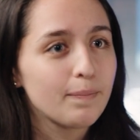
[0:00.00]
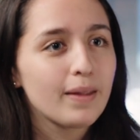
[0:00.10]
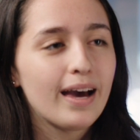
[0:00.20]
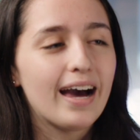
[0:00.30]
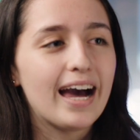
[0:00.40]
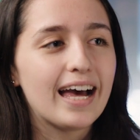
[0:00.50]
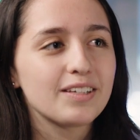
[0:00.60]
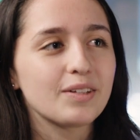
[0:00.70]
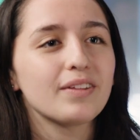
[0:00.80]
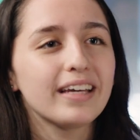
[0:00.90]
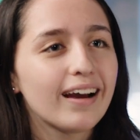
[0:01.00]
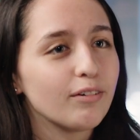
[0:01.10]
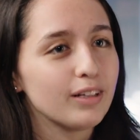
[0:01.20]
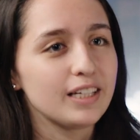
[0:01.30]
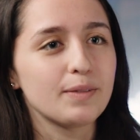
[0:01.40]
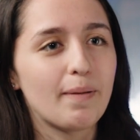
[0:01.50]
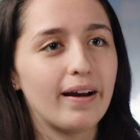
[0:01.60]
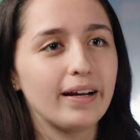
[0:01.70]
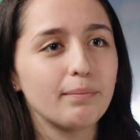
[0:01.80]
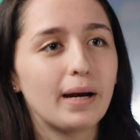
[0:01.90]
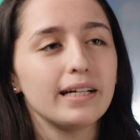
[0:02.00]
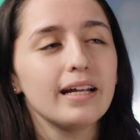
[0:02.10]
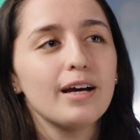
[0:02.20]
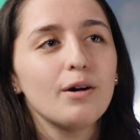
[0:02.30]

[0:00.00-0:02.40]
So they are really inspiring, but